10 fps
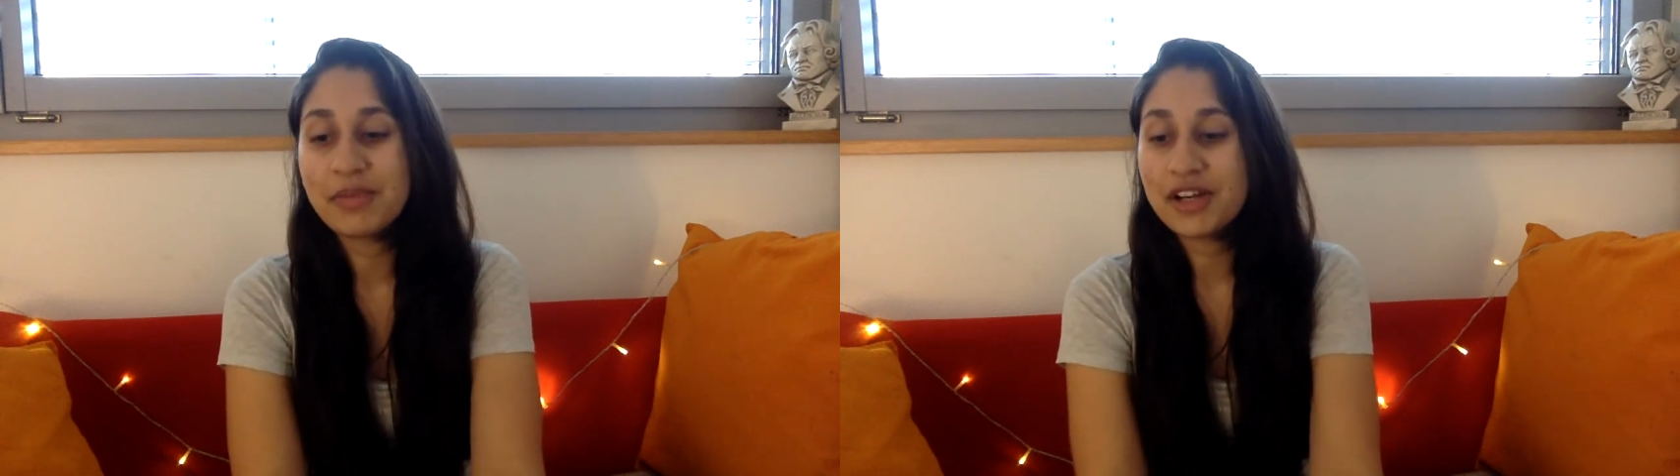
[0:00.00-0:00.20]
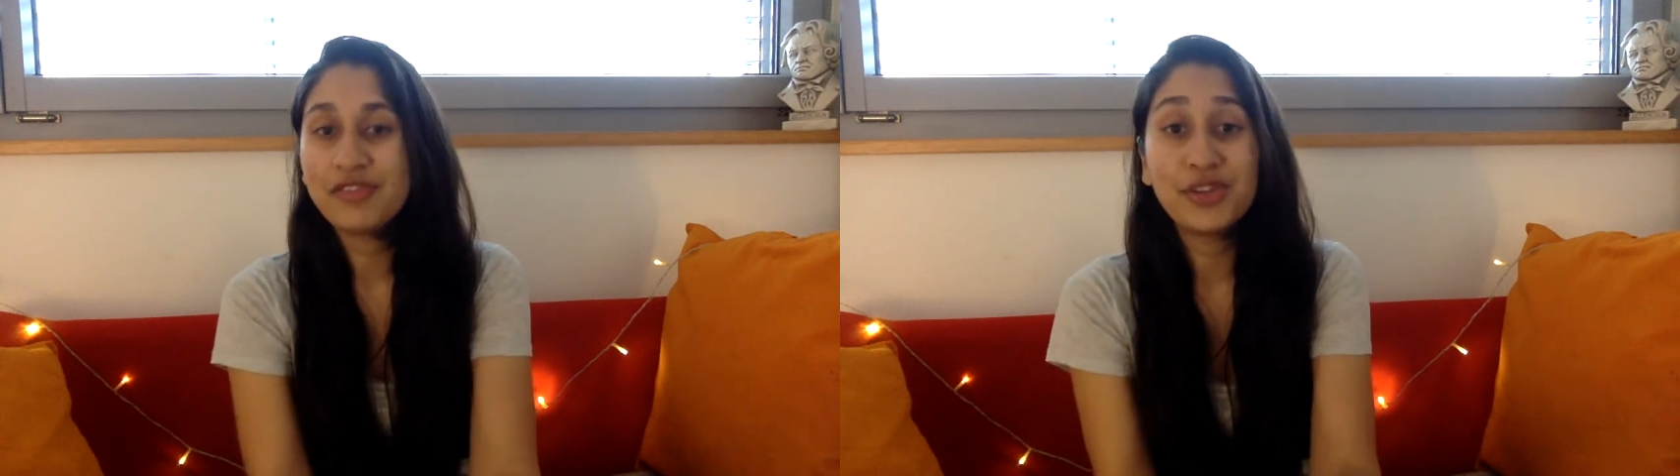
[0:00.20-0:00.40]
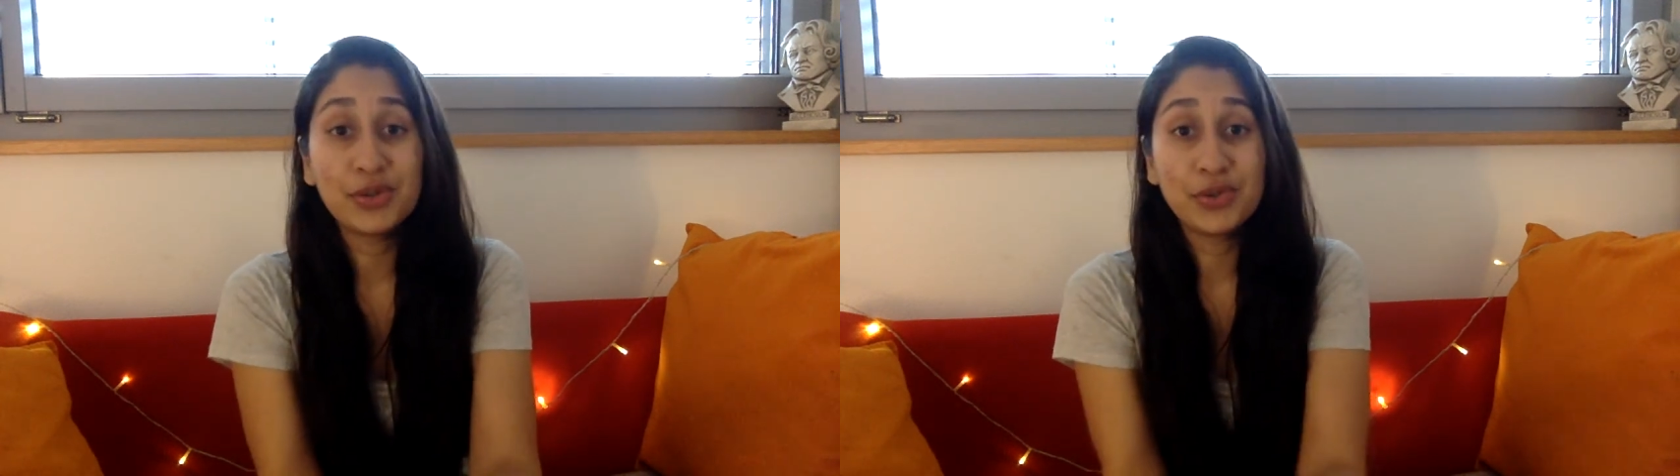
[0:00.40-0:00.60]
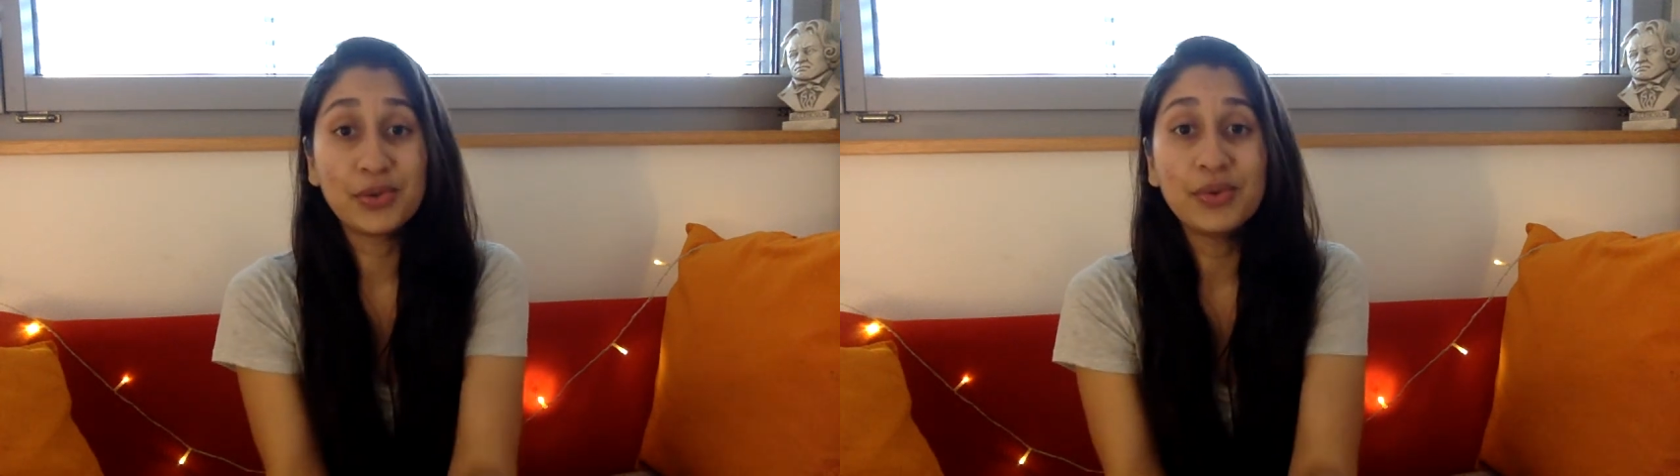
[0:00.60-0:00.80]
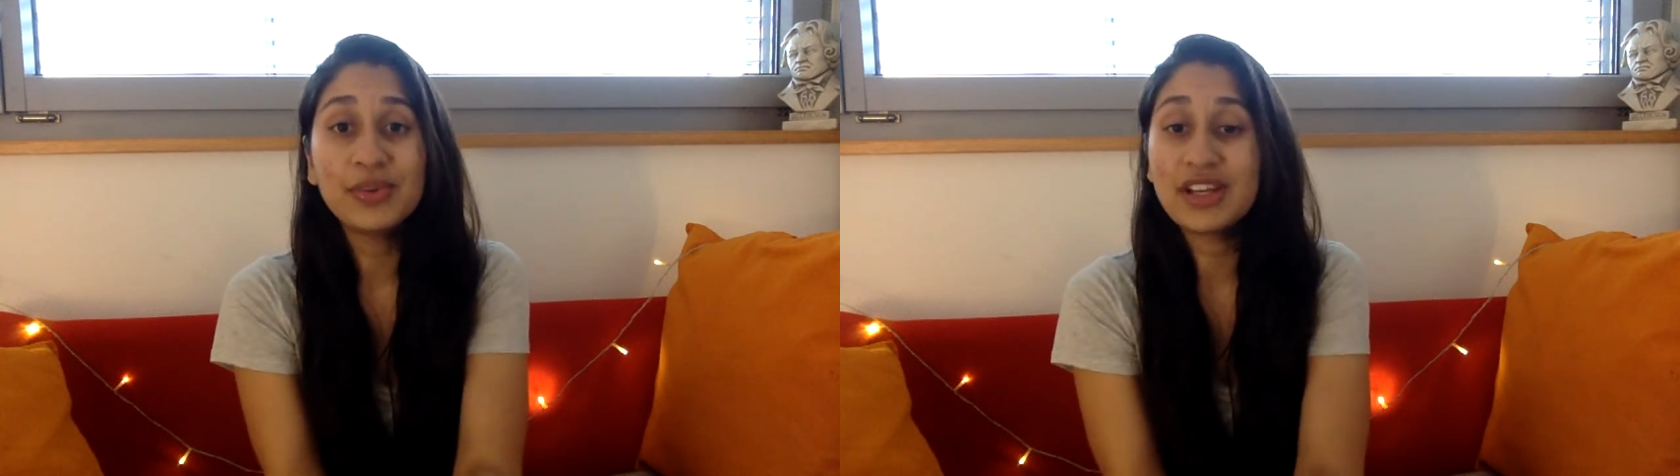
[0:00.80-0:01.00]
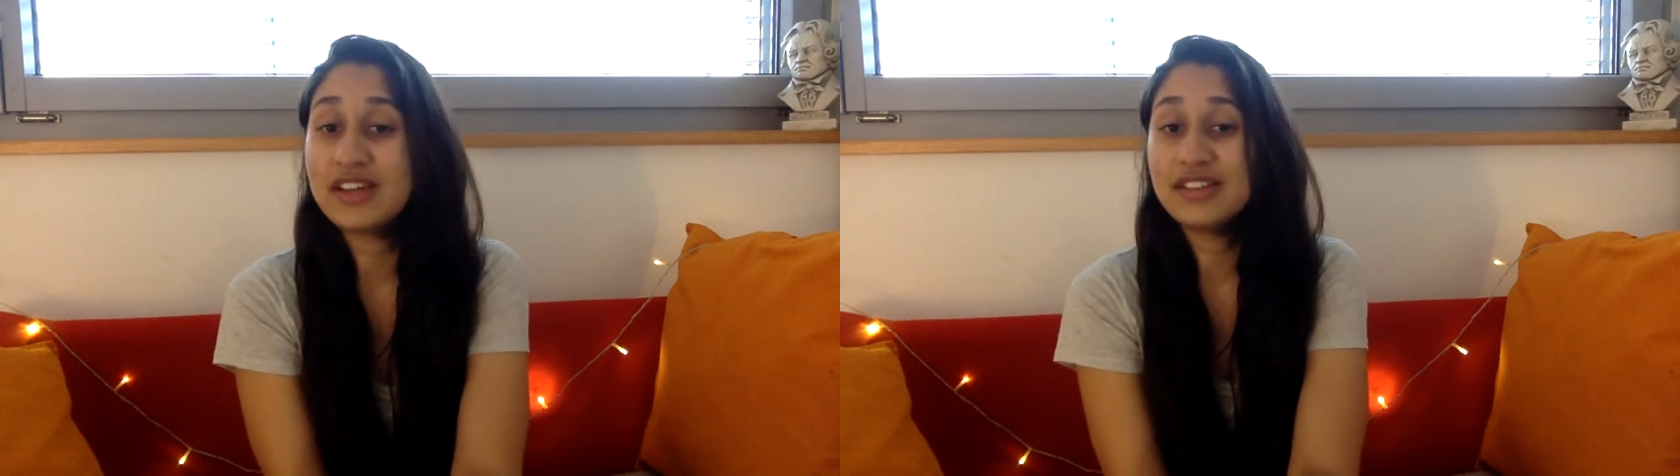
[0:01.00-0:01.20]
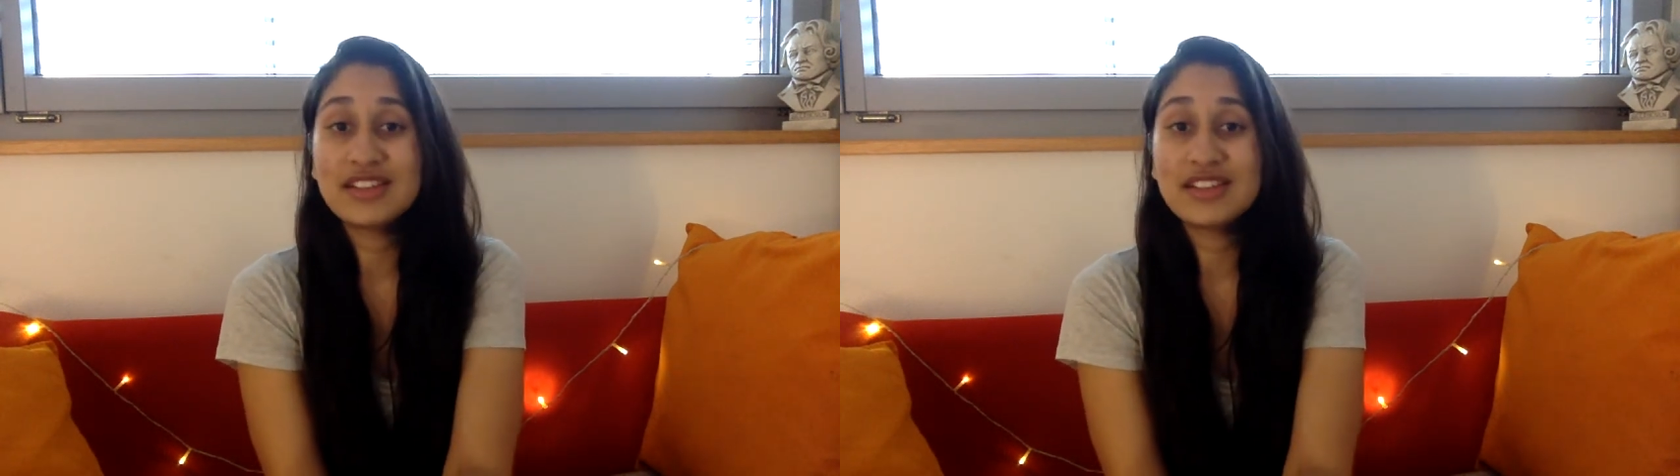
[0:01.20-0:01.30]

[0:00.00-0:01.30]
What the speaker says: but if you do, then